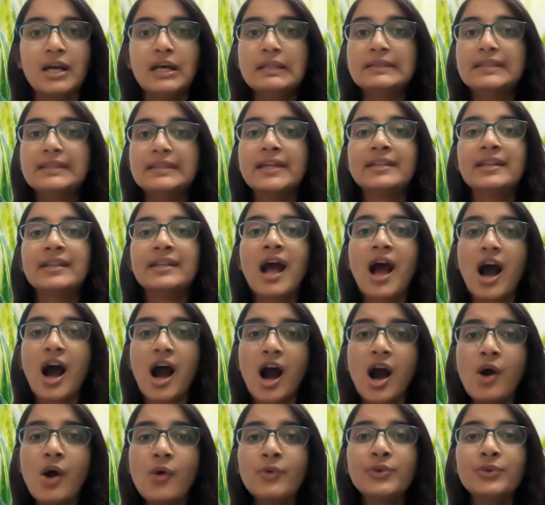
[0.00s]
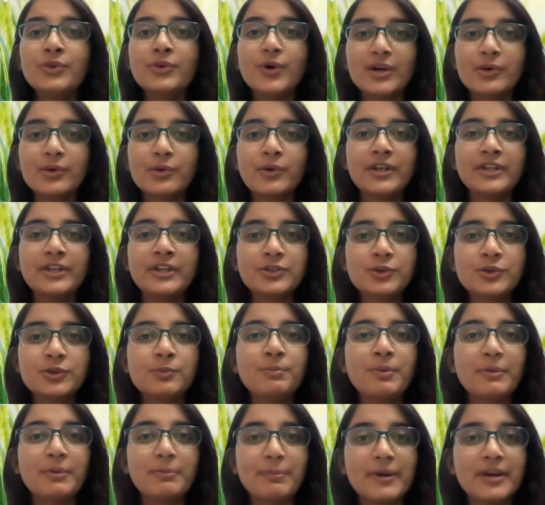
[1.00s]
Then how you are going to
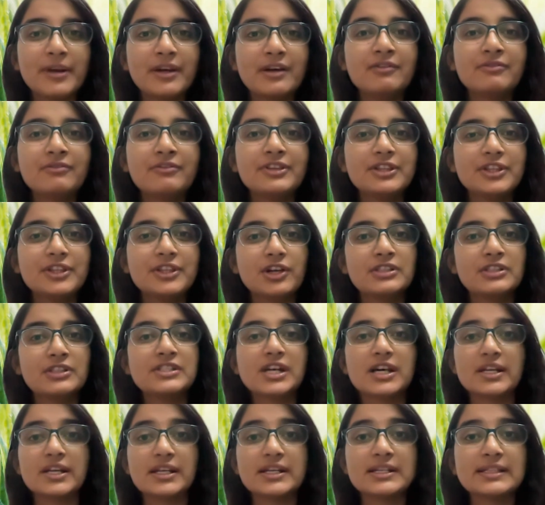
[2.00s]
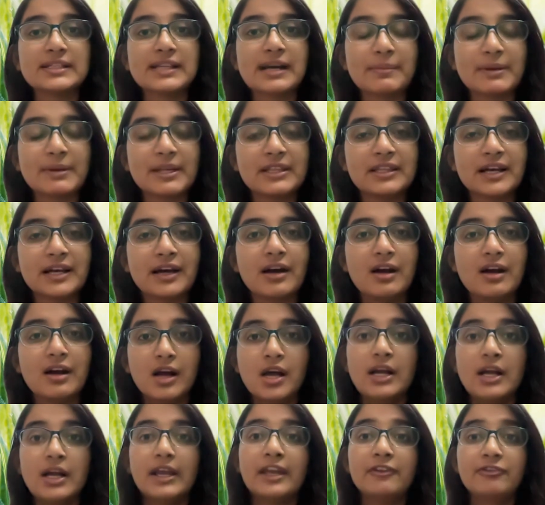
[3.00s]
prepare with your Charak Samhita?
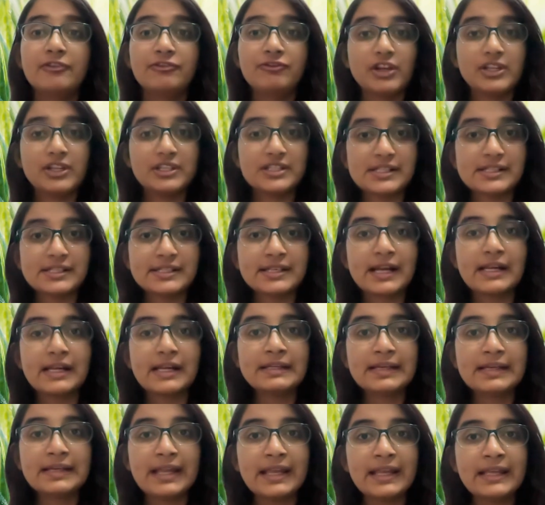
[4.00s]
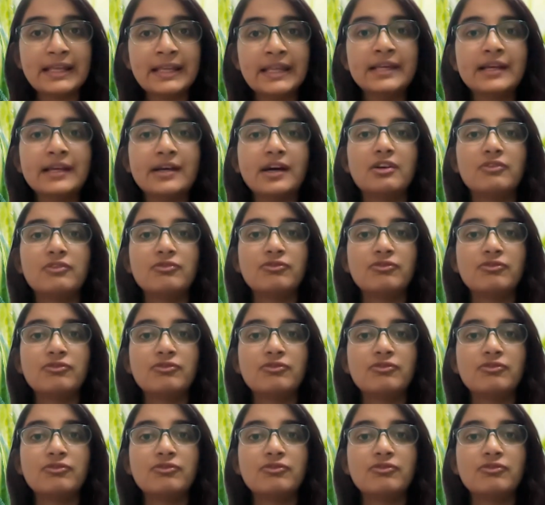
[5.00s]
If it is containing a